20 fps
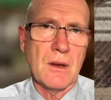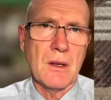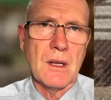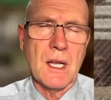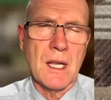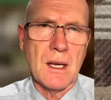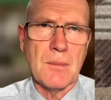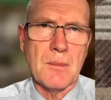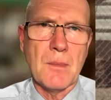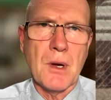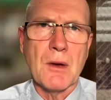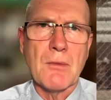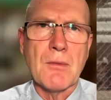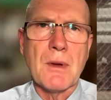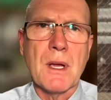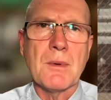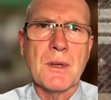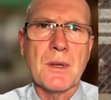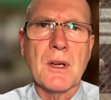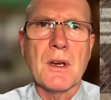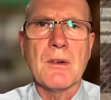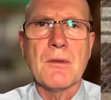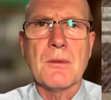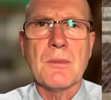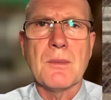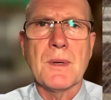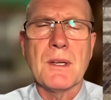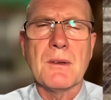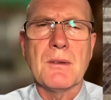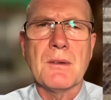and by rapid over a
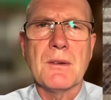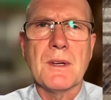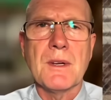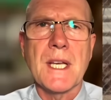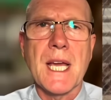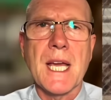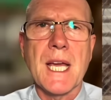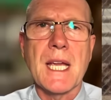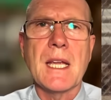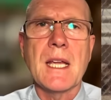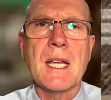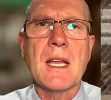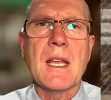period of a day.